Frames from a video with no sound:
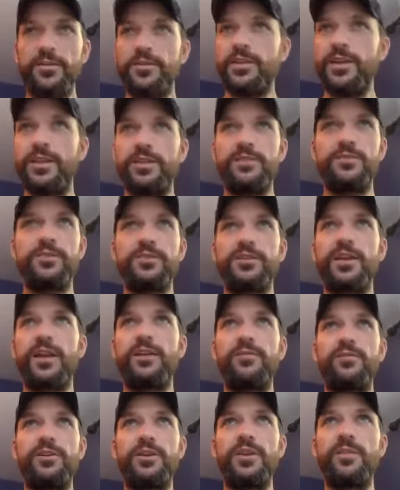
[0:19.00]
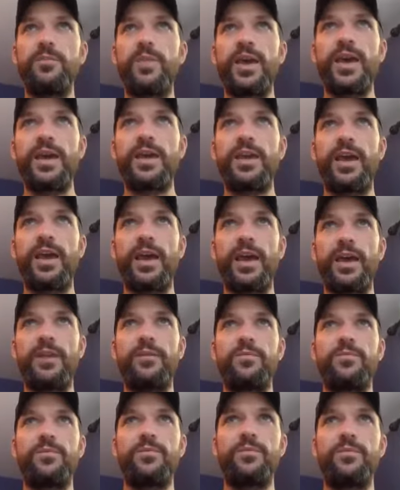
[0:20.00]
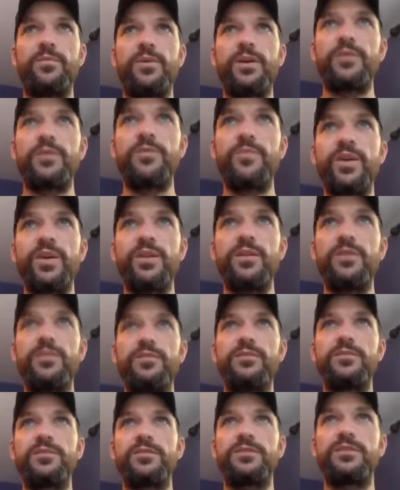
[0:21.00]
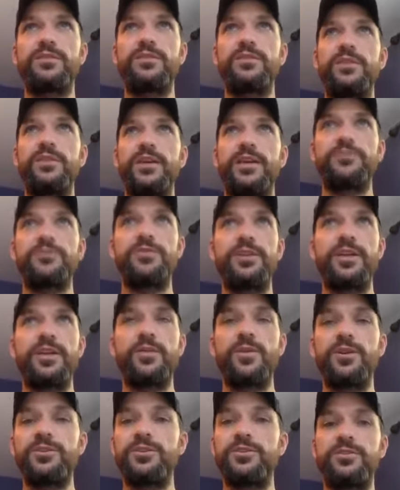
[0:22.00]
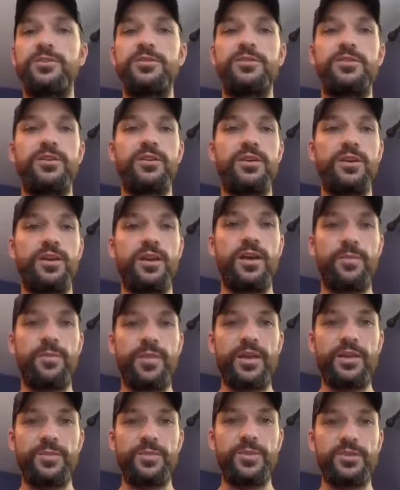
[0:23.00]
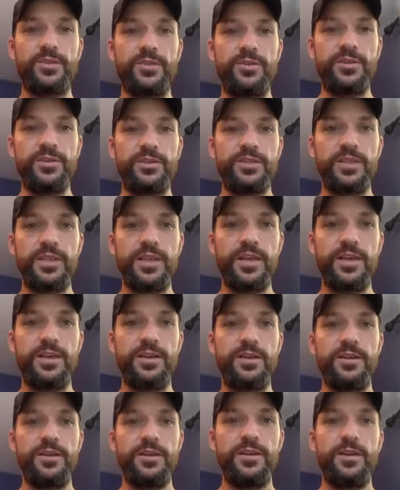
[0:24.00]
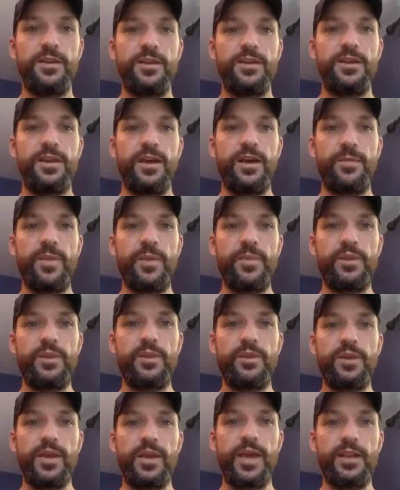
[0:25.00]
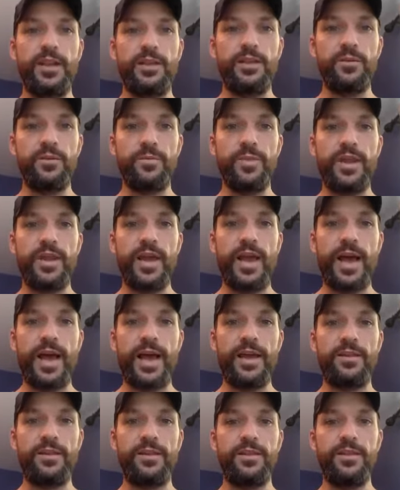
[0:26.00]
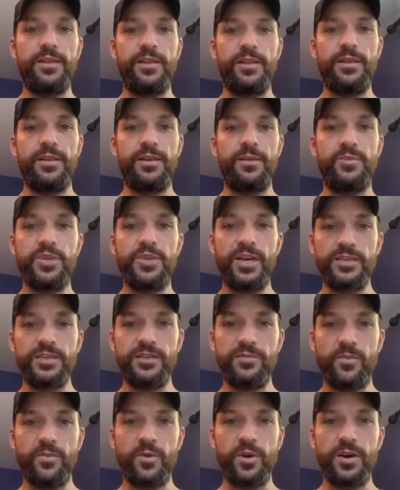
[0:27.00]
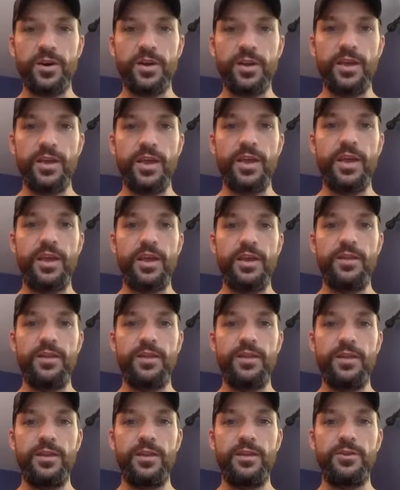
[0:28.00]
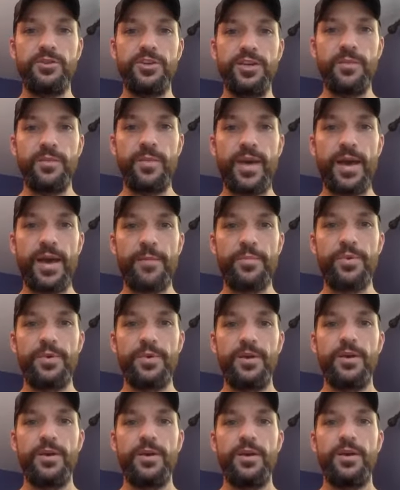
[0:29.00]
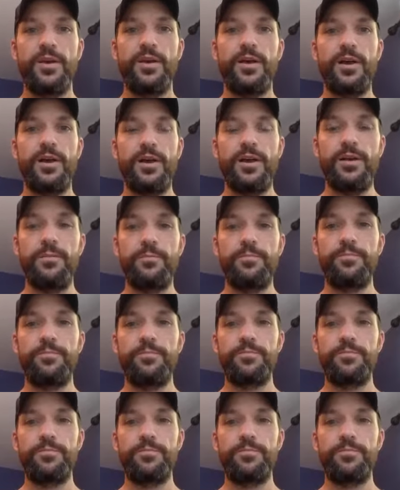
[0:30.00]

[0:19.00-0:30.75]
than just kind of looking back at where we've been, answering any questions about the personas, and then maybe looking ahead a little bit at the objective work and the journey map. And